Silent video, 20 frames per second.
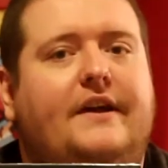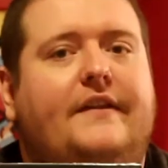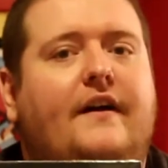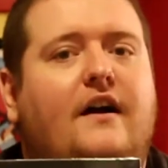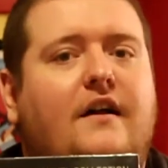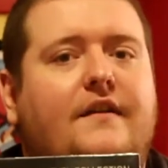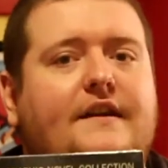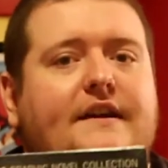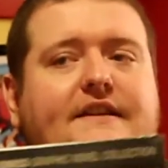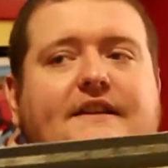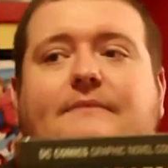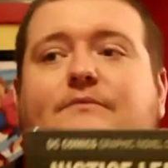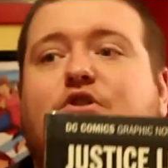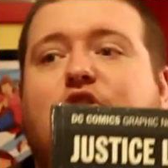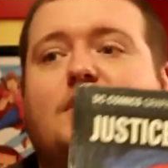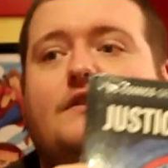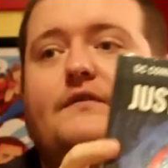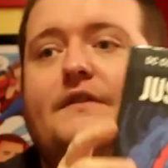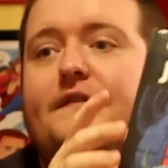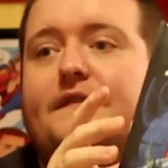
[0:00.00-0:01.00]
on all this. I'm
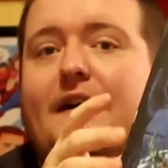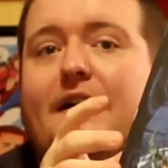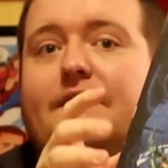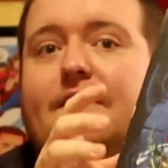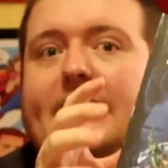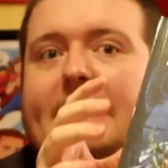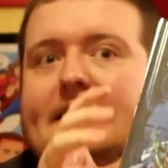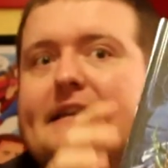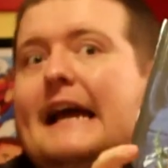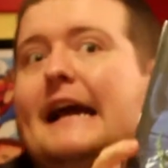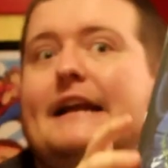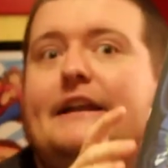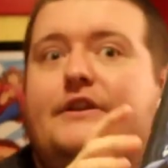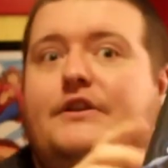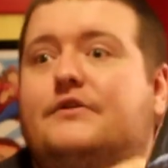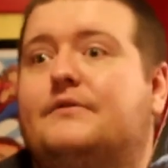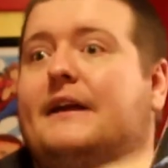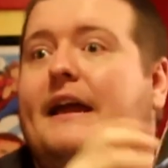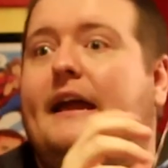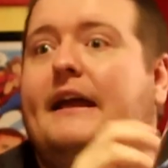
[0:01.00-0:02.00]
sure if we found the exact
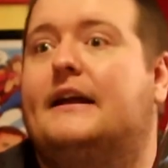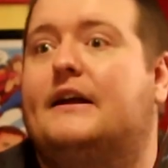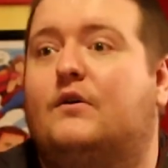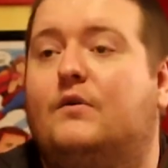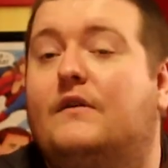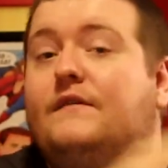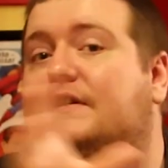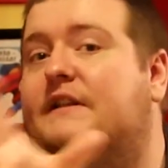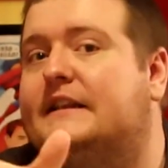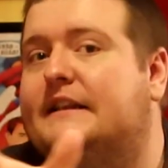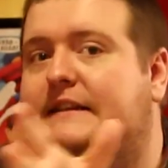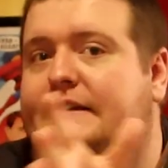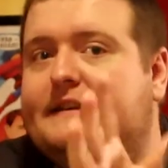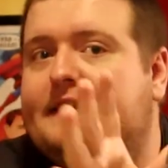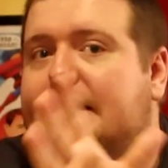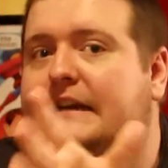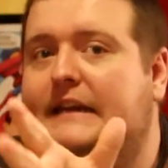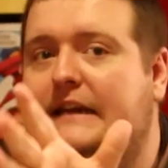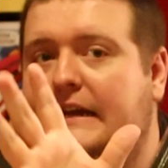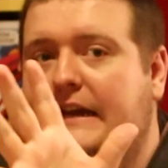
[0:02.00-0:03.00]
UK
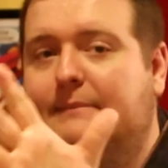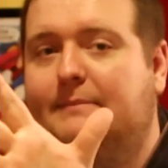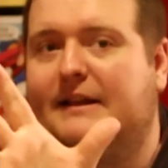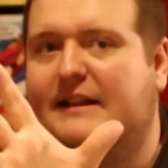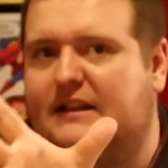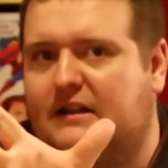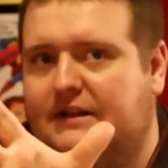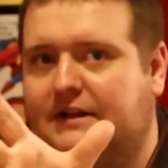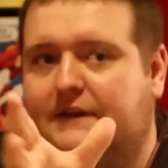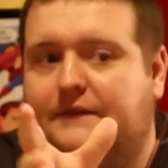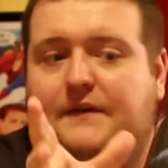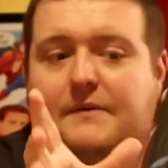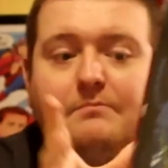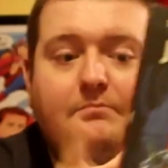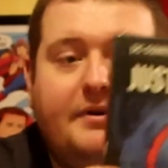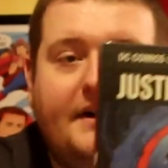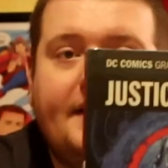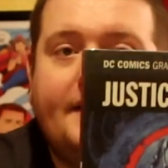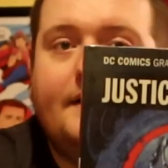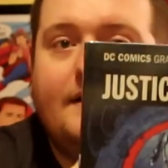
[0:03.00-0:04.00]
equivalency, it'd be a little different,
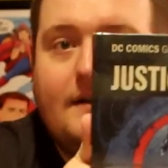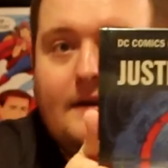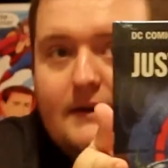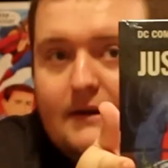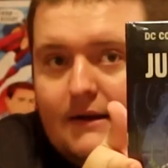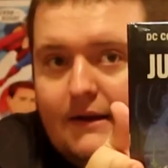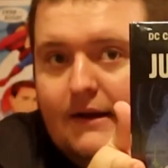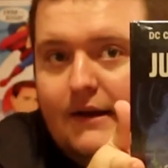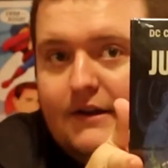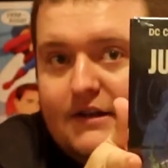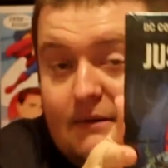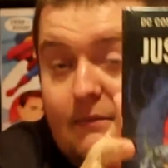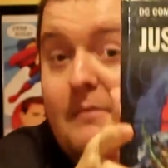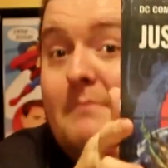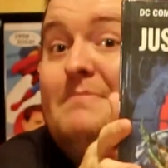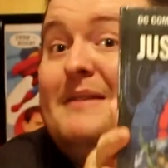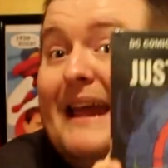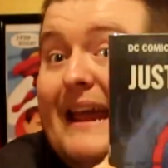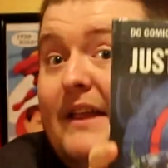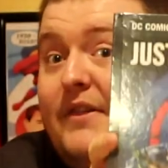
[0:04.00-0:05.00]
but someone
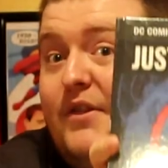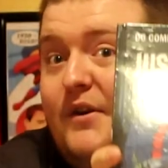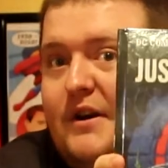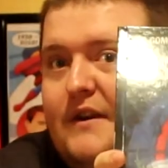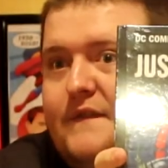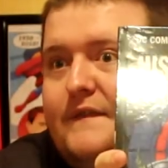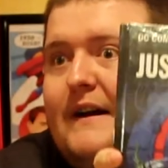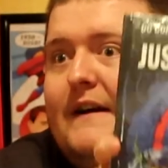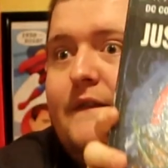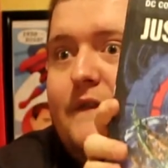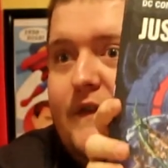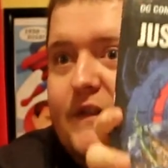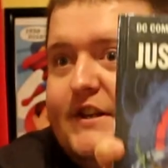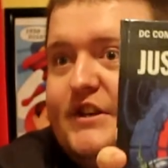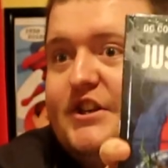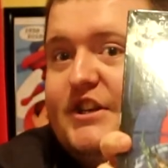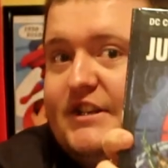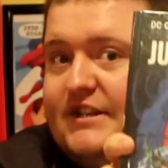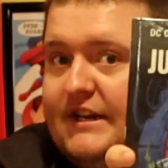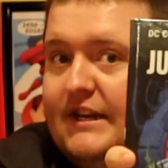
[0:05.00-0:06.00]
paid $35 for
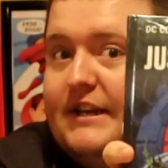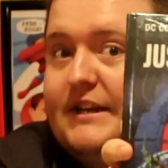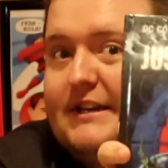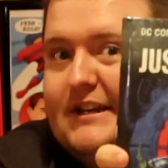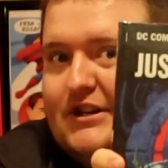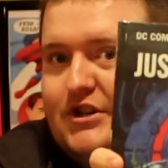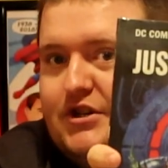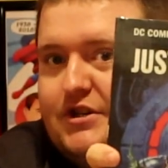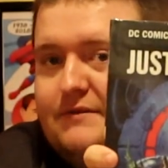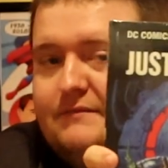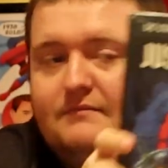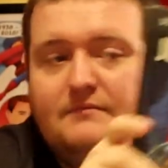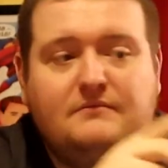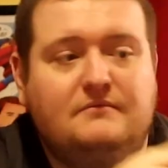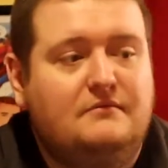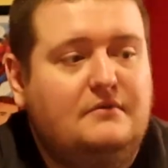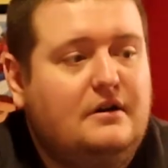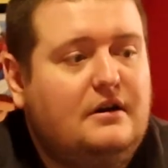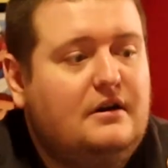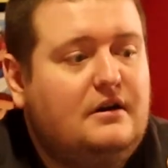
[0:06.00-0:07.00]
this edition.
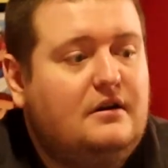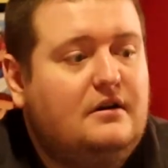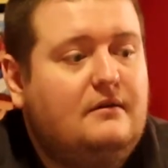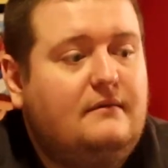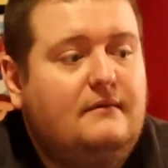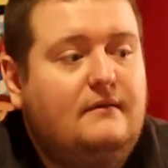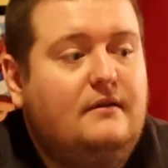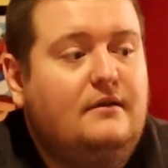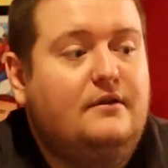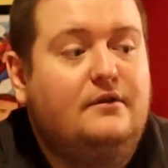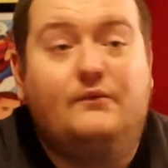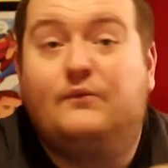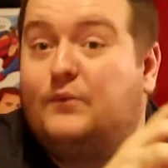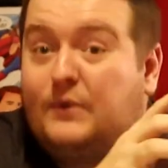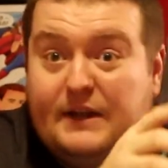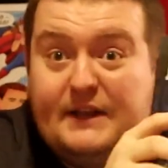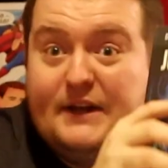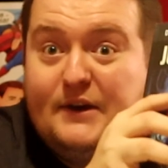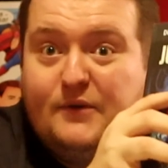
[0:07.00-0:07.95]
Really